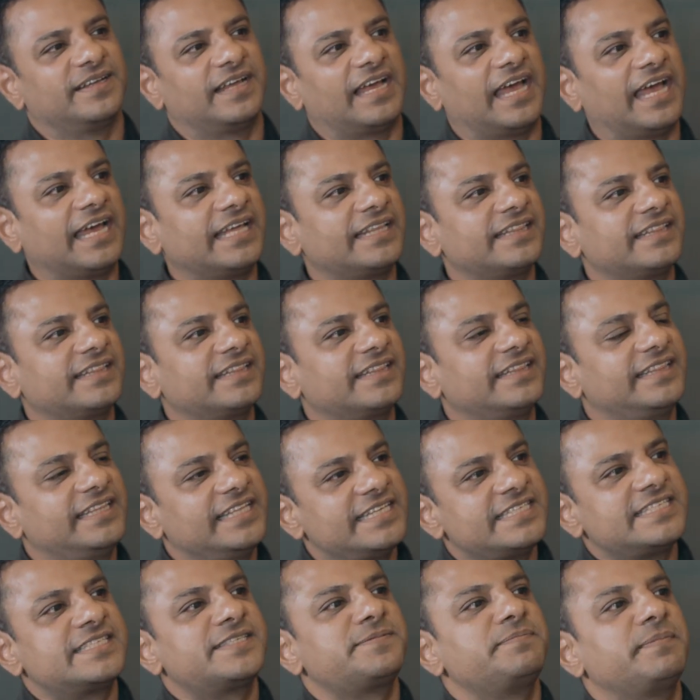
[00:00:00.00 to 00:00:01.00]
And
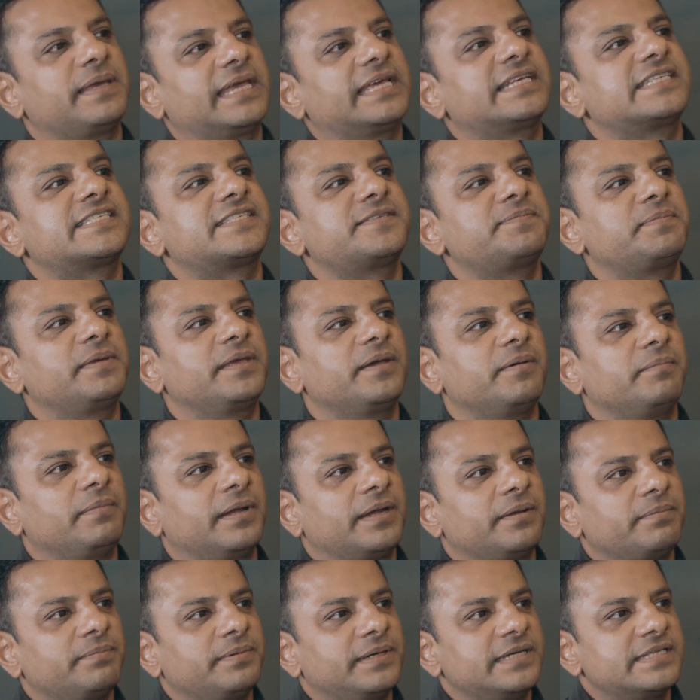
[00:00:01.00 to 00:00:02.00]
this makes me a
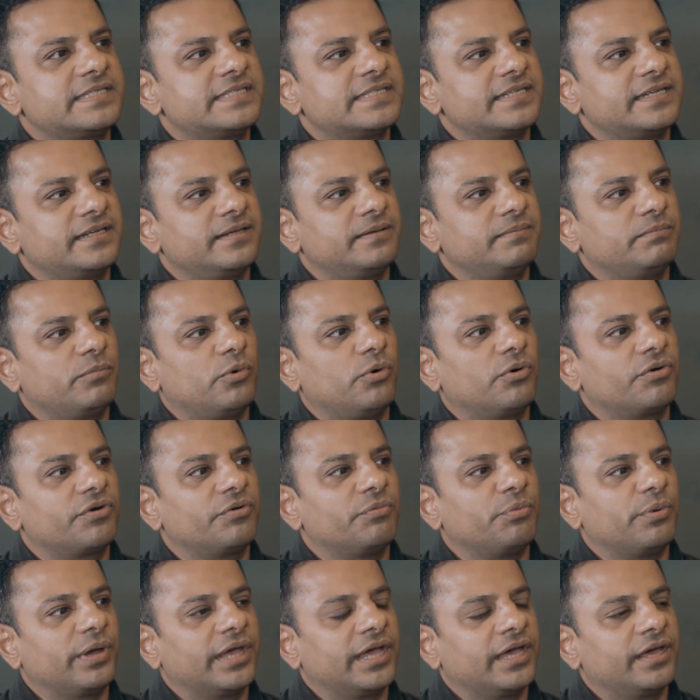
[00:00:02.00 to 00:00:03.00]
better person, a more
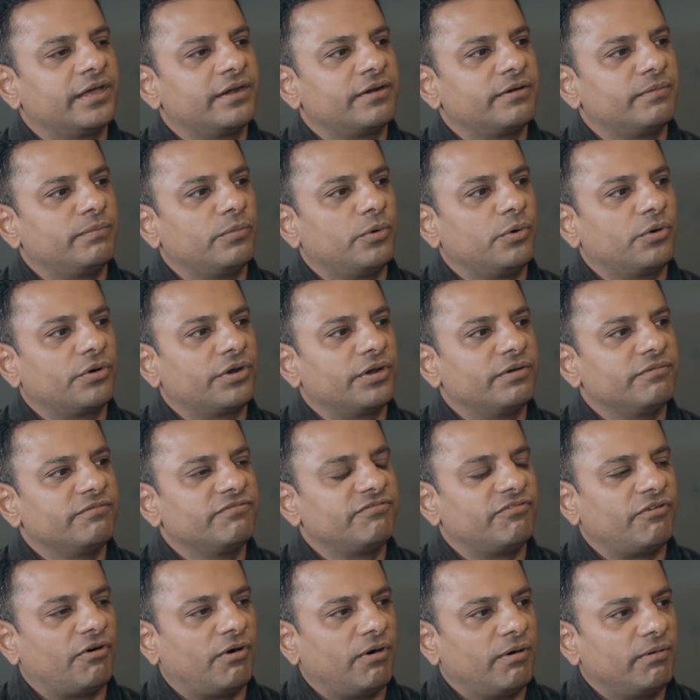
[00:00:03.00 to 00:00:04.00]
aware, a more
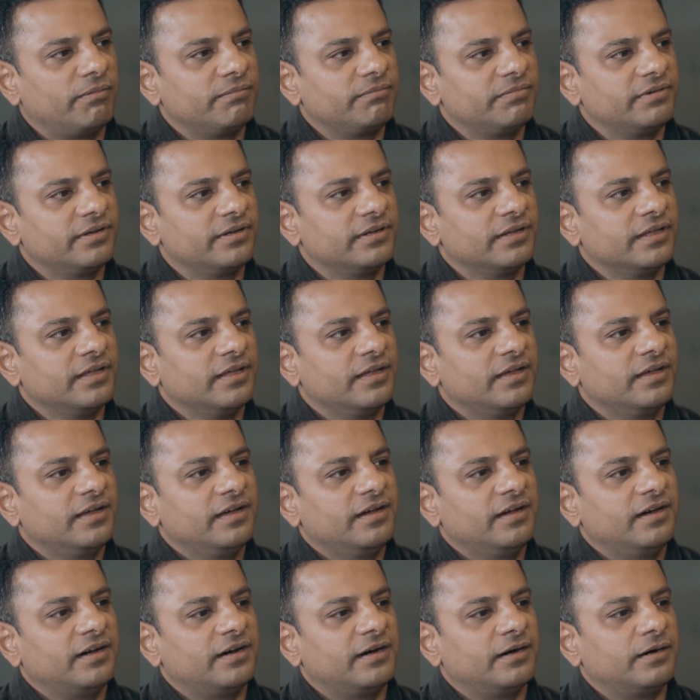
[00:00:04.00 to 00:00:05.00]
informed,
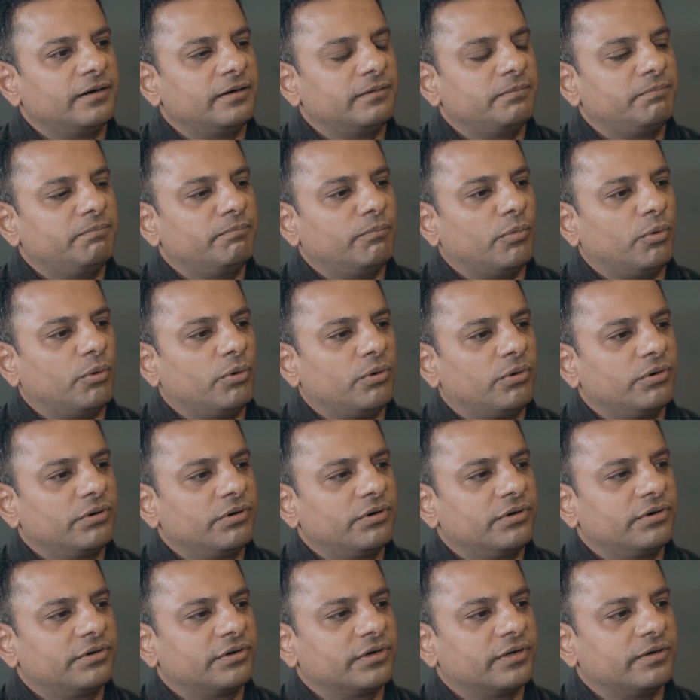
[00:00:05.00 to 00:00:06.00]

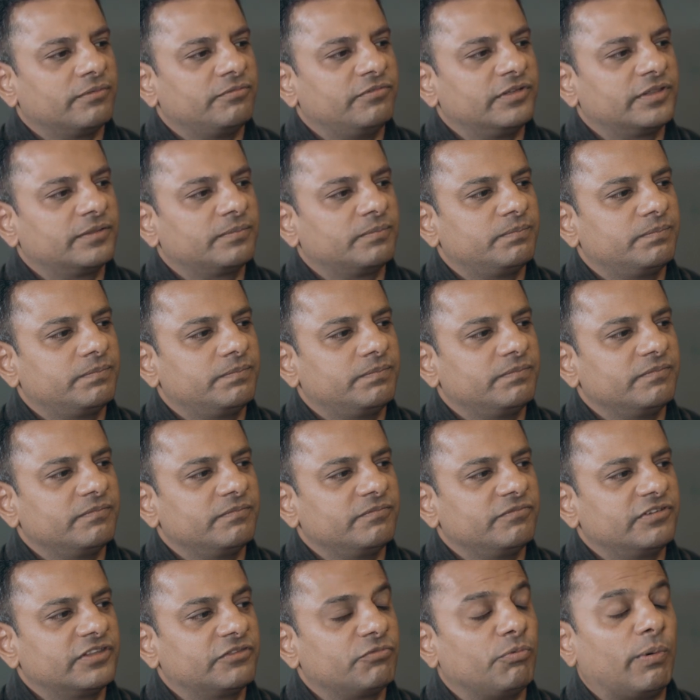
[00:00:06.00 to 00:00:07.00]
with